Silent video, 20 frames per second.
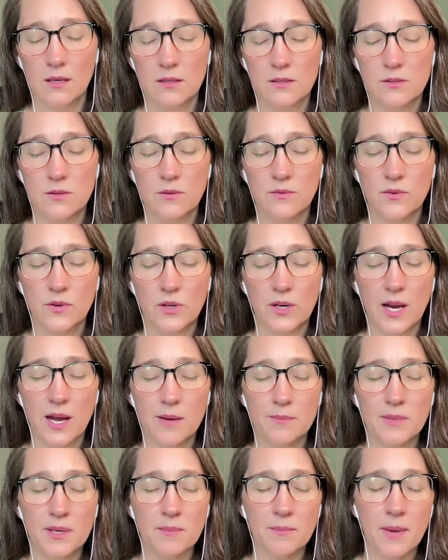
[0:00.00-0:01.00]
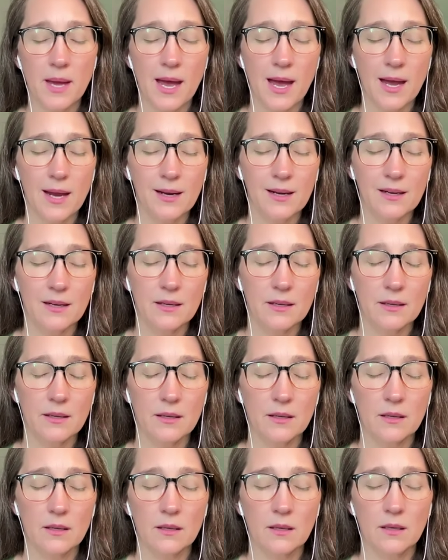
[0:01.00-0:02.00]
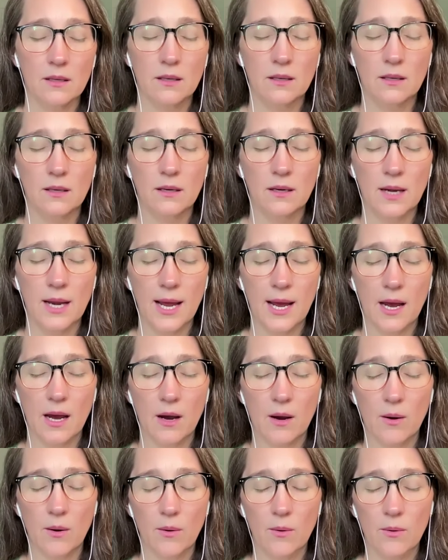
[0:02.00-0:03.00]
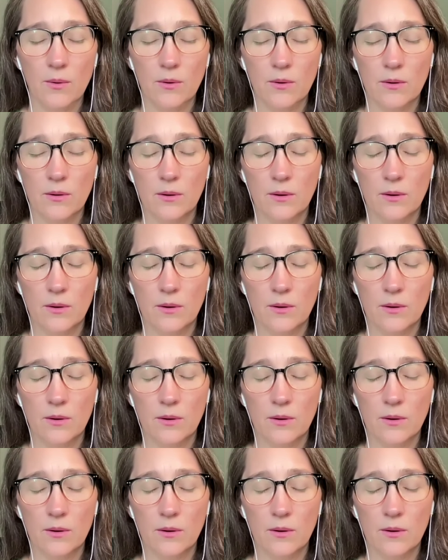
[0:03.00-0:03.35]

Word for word: And so if you're coming back now,